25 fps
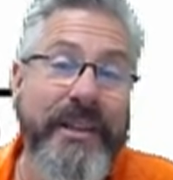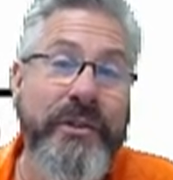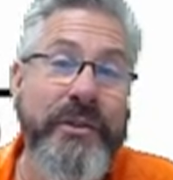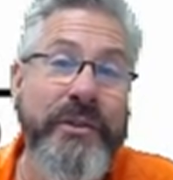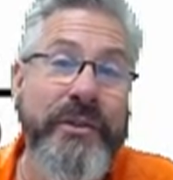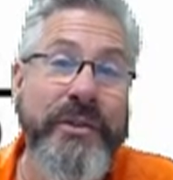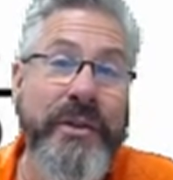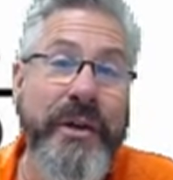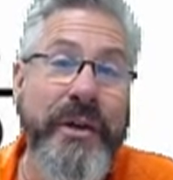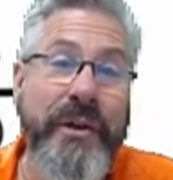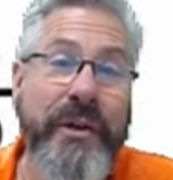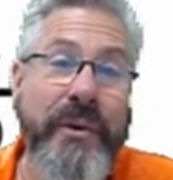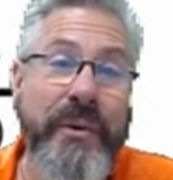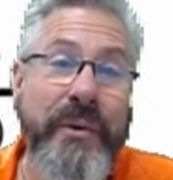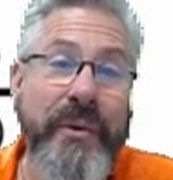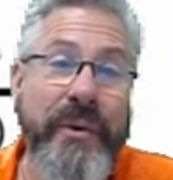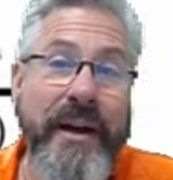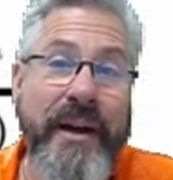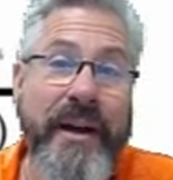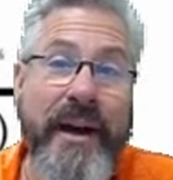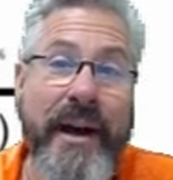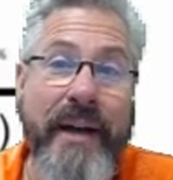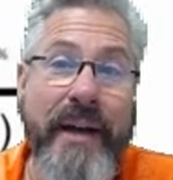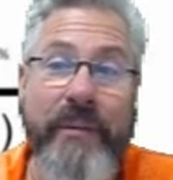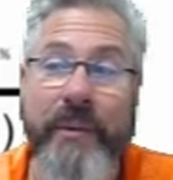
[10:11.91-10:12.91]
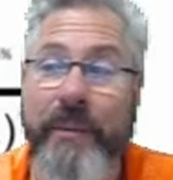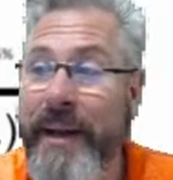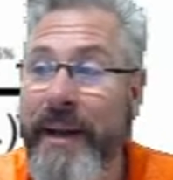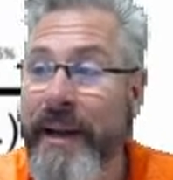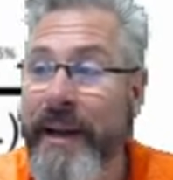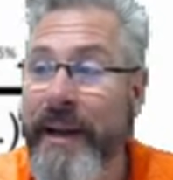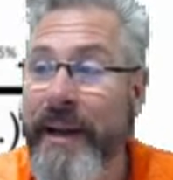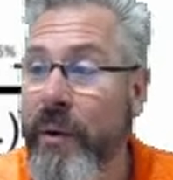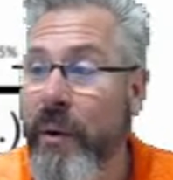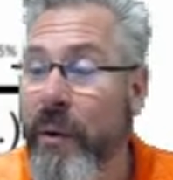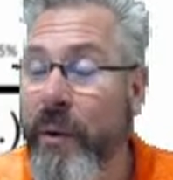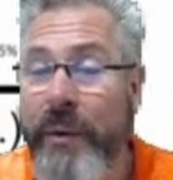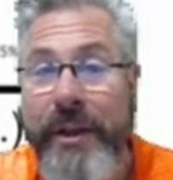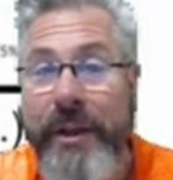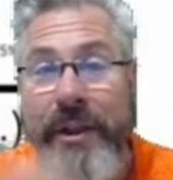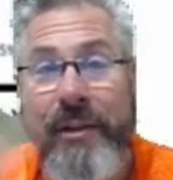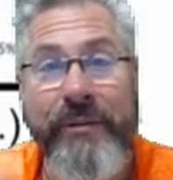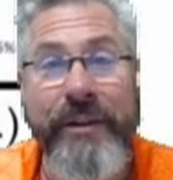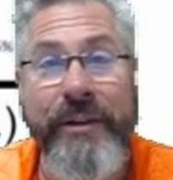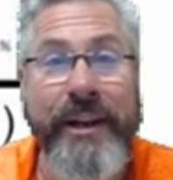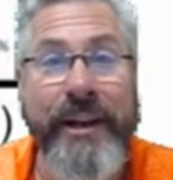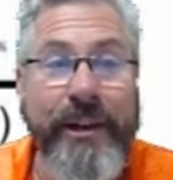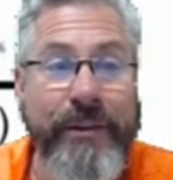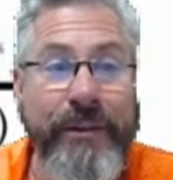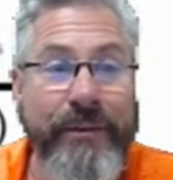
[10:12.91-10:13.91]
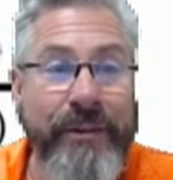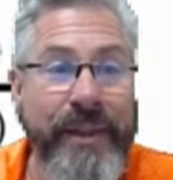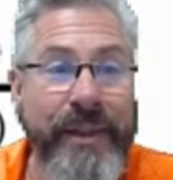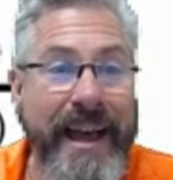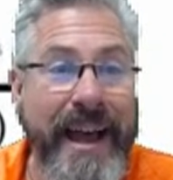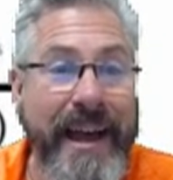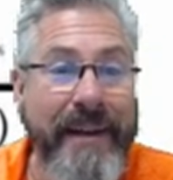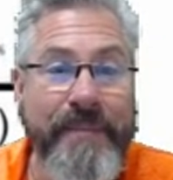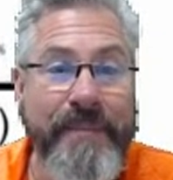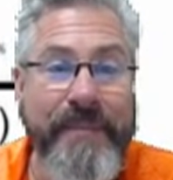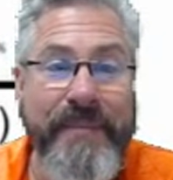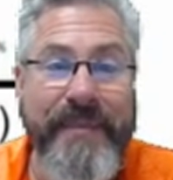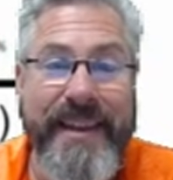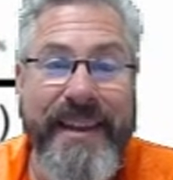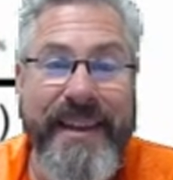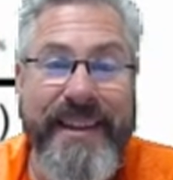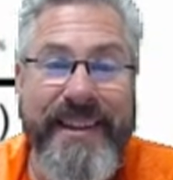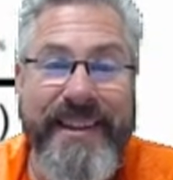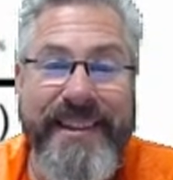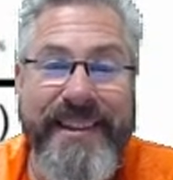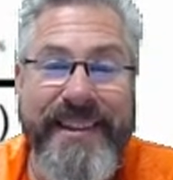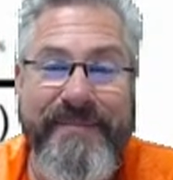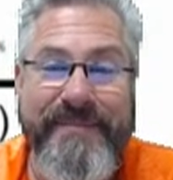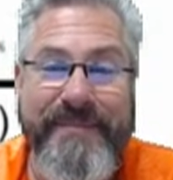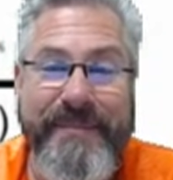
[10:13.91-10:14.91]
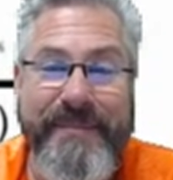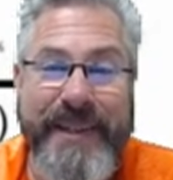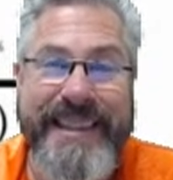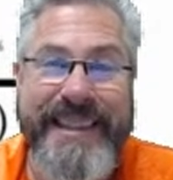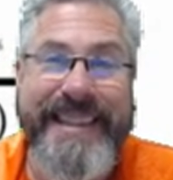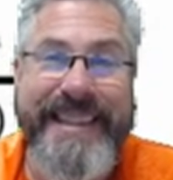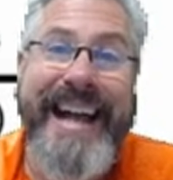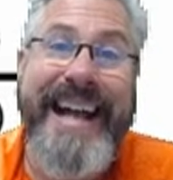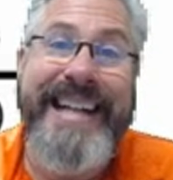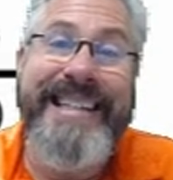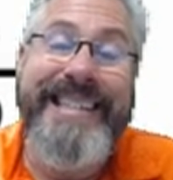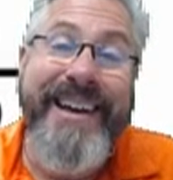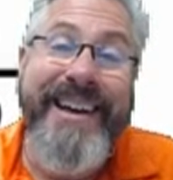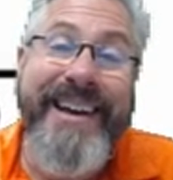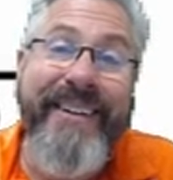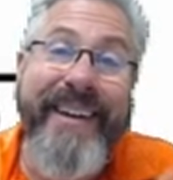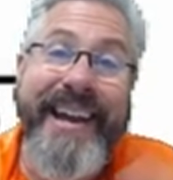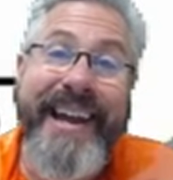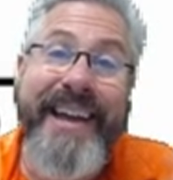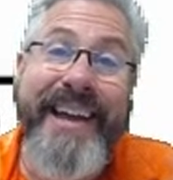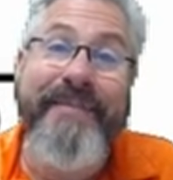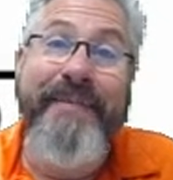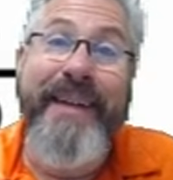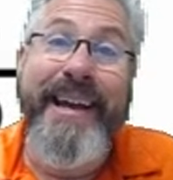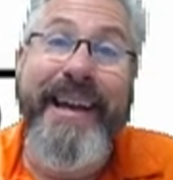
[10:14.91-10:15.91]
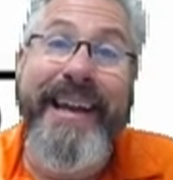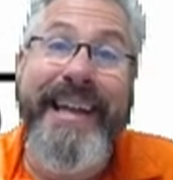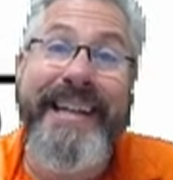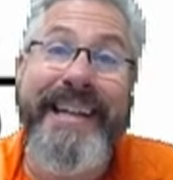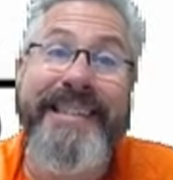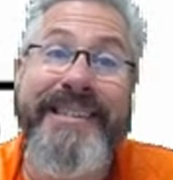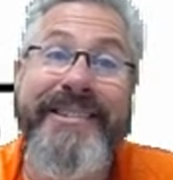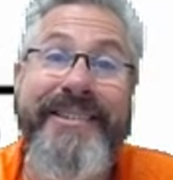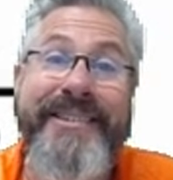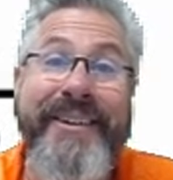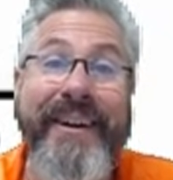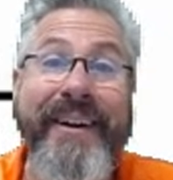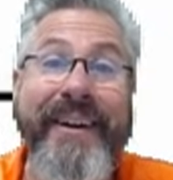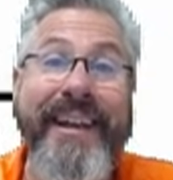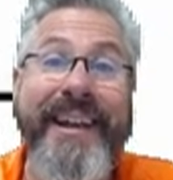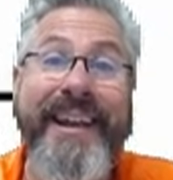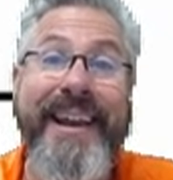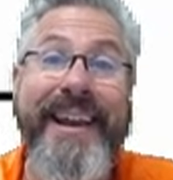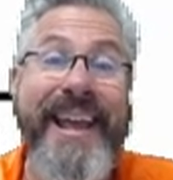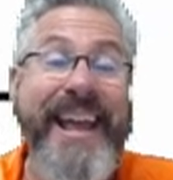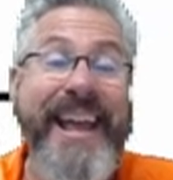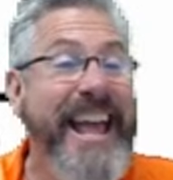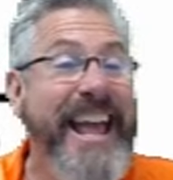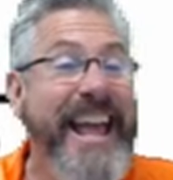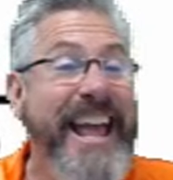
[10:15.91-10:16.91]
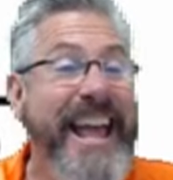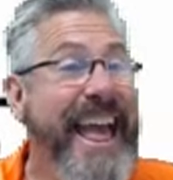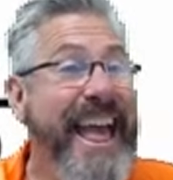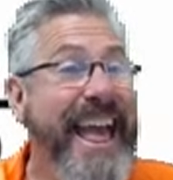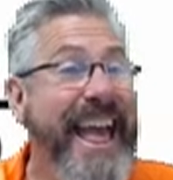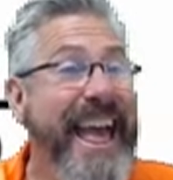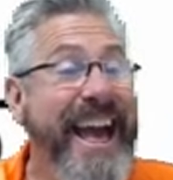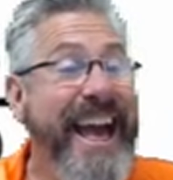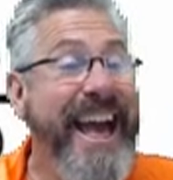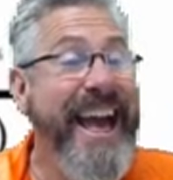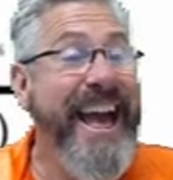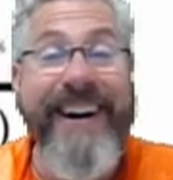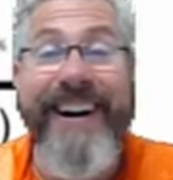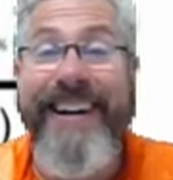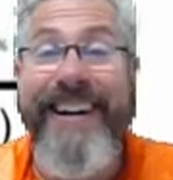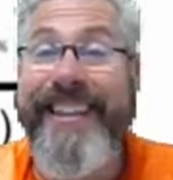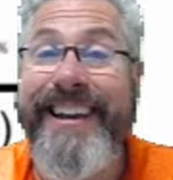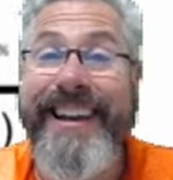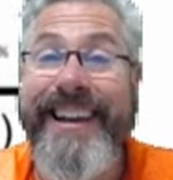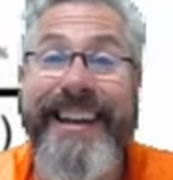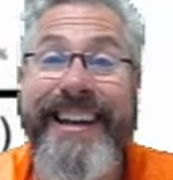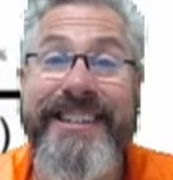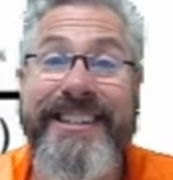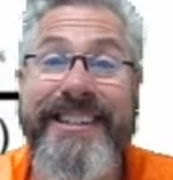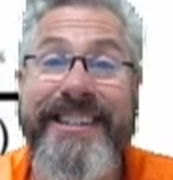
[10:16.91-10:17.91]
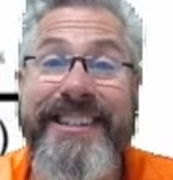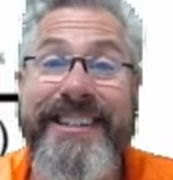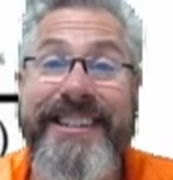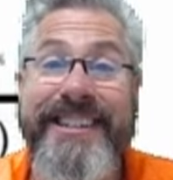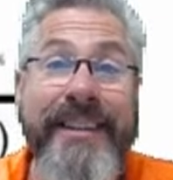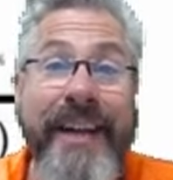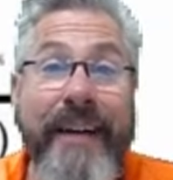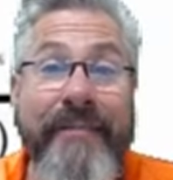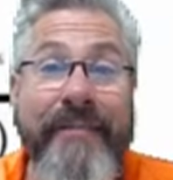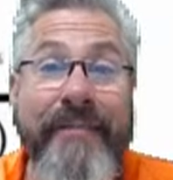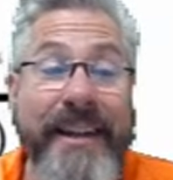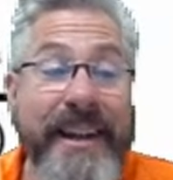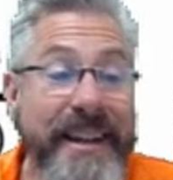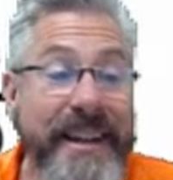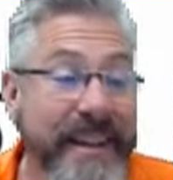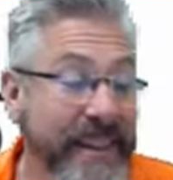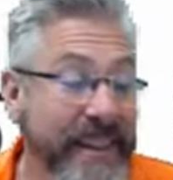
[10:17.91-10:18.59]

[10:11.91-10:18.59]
So I will make a whole nother video for that. But that's how I get my kids started. All the kids love it.